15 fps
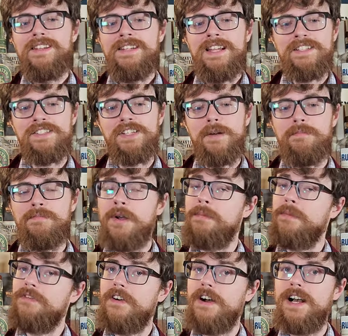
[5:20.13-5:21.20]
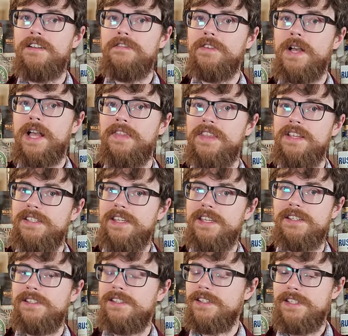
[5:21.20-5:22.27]
Next up, number five, and this
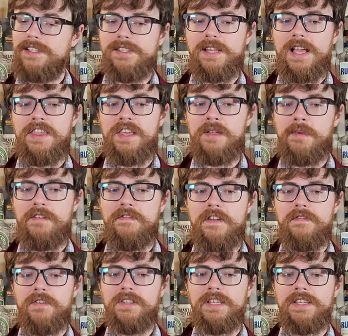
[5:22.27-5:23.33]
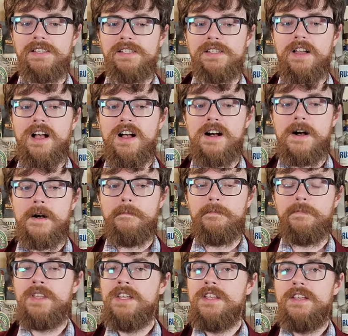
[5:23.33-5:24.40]
is I think my favorite list,
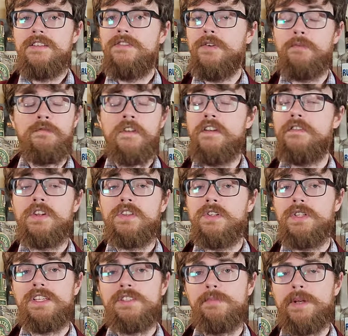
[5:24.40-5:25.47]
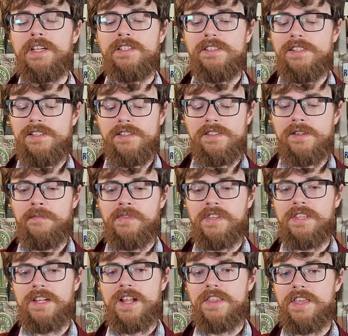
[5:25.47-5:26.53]
favorite of the list, because this is
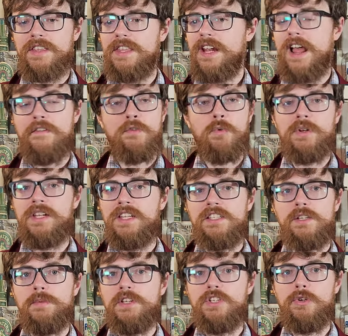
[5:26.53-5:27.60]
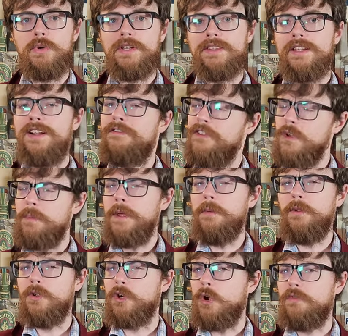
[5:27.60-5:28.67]
something that I think that everyone needs to be doing that a few
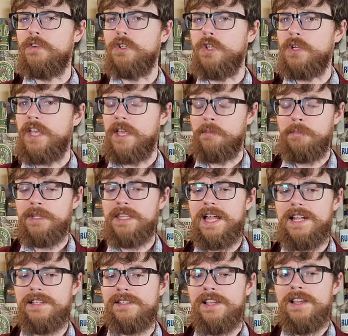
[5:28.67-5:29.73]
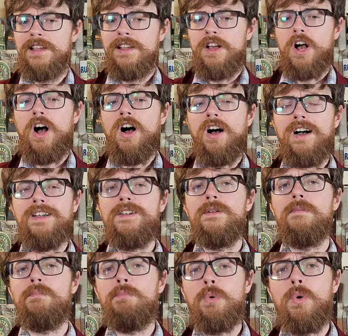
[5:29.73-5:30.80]
people are overlooking, but that is
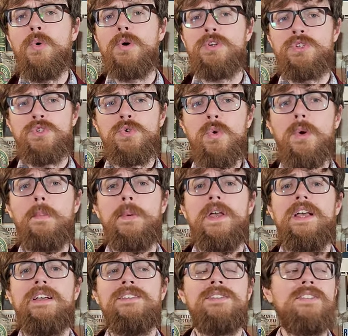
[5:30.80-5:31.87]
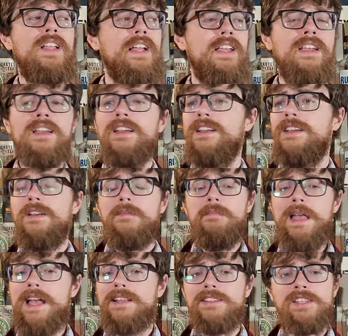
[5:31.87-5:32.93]
hunt more store picks. Like,
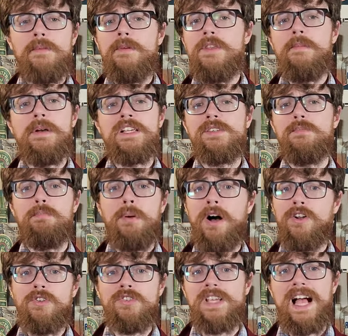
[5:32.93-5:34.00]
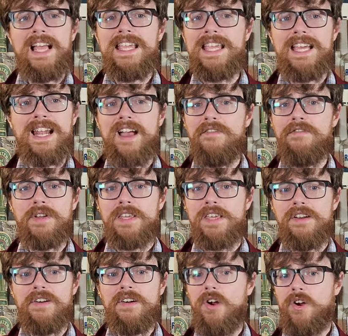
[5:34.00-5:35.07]
man, some of the best bottles I get every
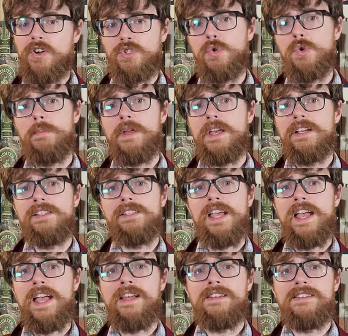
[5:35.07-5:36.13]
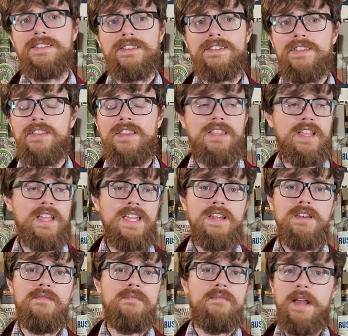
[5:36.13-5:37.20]
year are store picks, and they
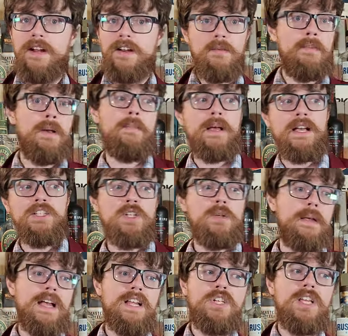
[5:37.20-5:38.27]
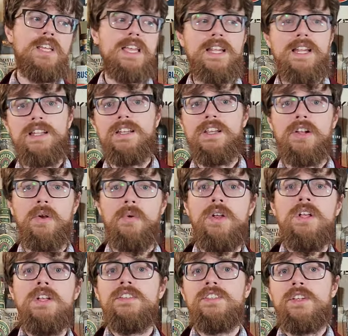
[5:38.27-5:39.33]
can vary by batch to batch. I get it. You know,
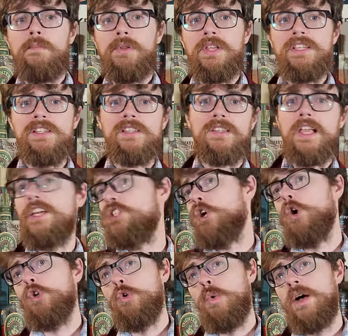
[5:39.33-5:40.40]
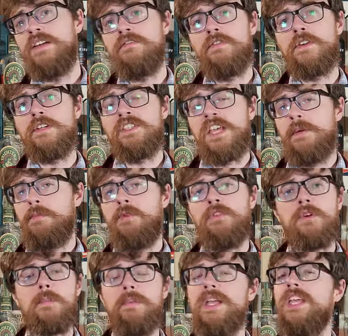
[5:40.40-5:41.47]
some places like Total Wine, for example,
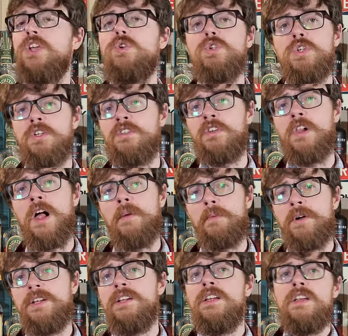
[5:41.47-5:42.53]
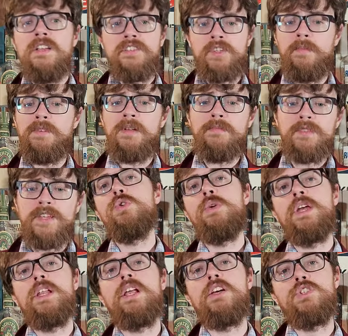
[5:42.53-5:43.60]
they're a big, huge conglomerate. Sometimes you
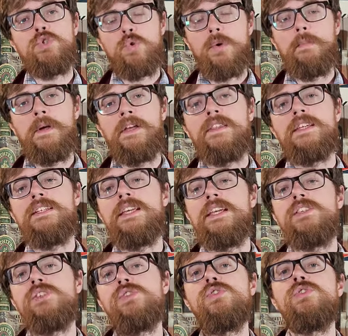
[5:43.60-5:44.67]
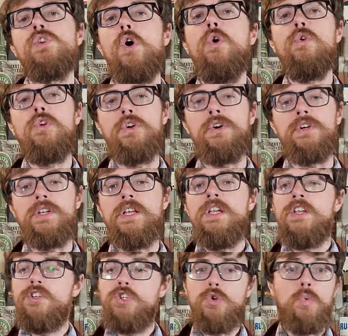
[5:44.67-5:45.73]
get a store pick that tastes so good,
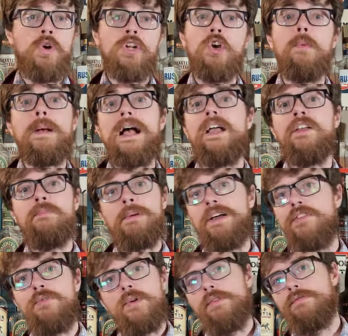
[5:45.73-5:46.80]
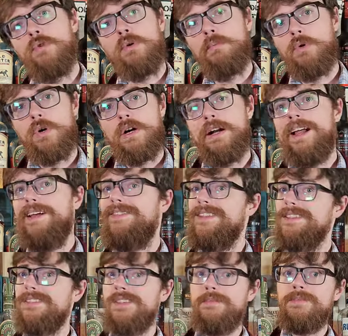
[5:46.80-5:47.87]
you want to go back and buy three or four more. And
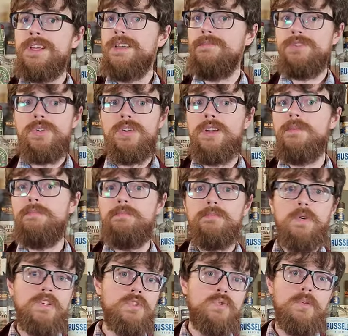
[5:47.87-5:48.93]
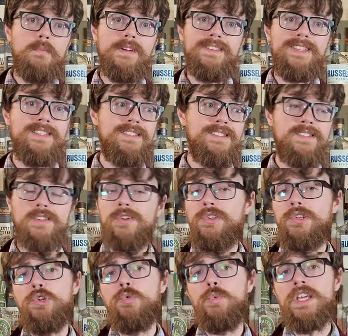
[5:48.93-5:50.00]
then sometimes you get a store pick that's a
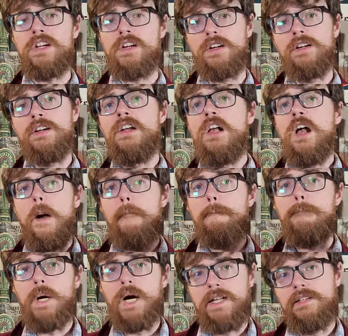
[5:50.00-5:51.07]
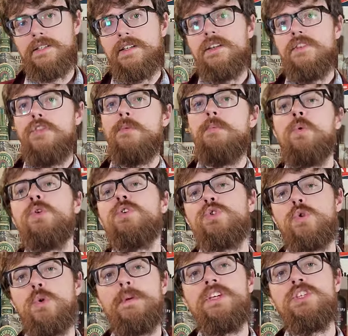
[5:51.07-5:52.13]
little weaker. But the more
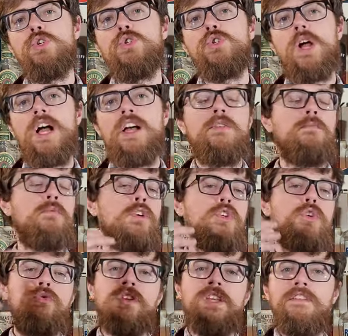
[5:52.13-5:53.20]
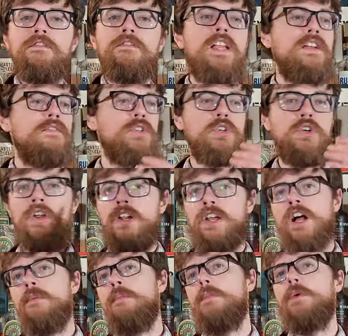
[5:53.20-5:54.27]
store picks you try, the more unique flavors you're going to
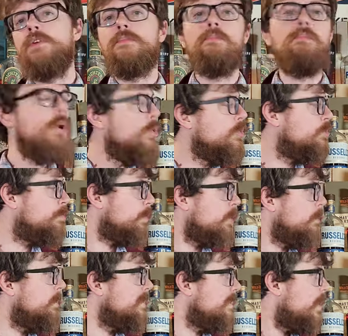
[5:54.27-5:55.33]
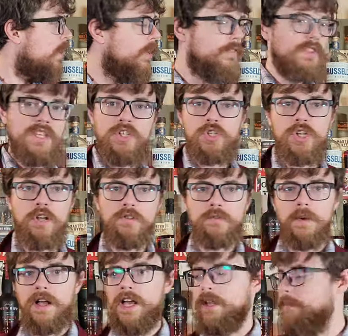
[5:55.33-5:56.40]
come up with. Most bourbon on these shelves
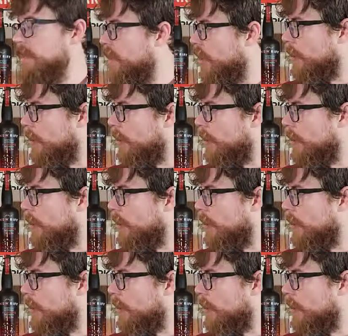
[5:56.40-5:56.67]
behind me